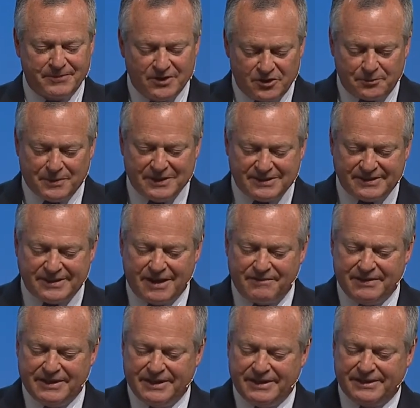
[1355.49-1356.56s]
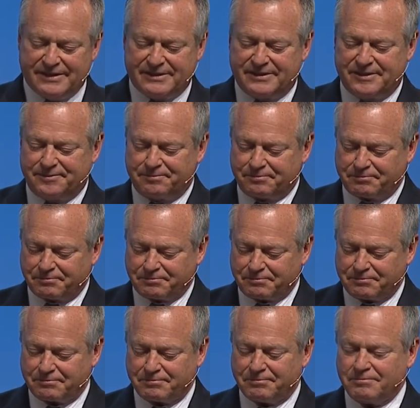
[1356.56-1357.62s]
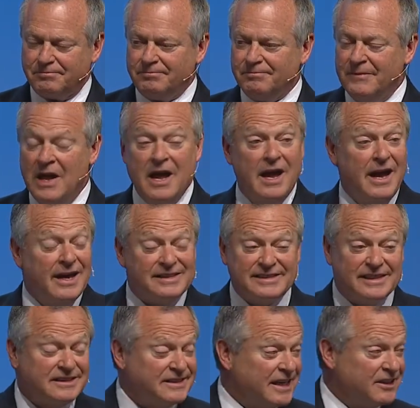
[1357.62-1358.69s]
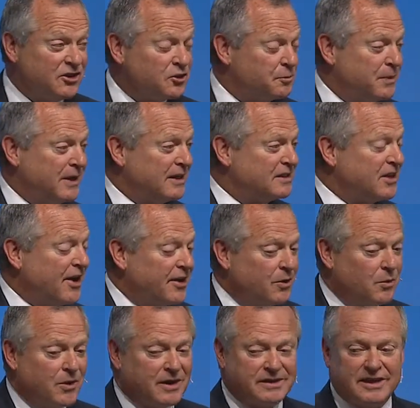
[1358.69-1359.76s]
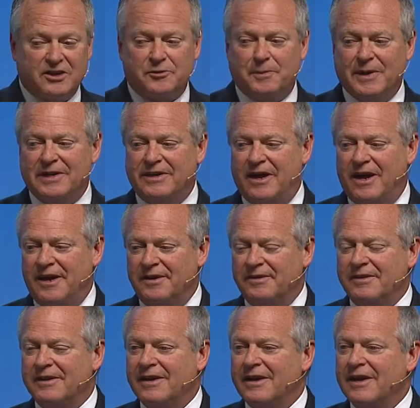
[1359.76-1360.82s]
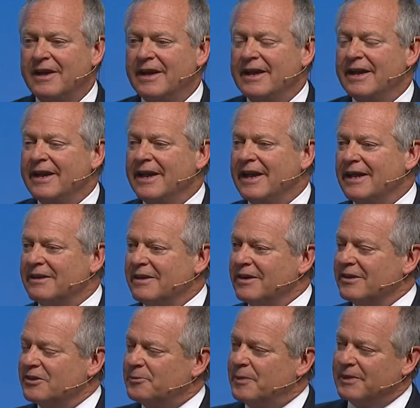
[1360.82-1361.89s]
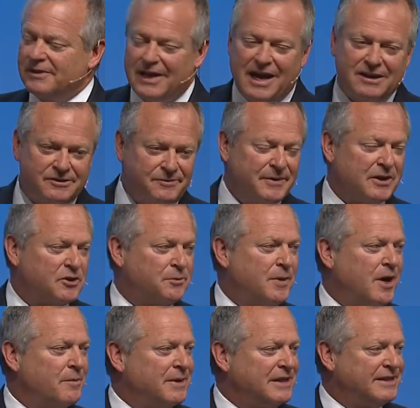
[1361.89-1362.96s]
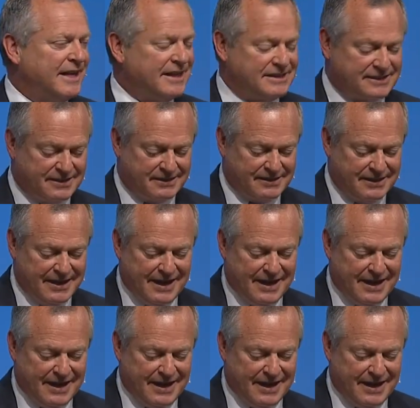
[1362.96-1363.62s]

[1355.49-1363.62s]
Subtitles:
It's been 7 years. And since then, there's been a ton of work that's been done. And there's been lots of experimentation.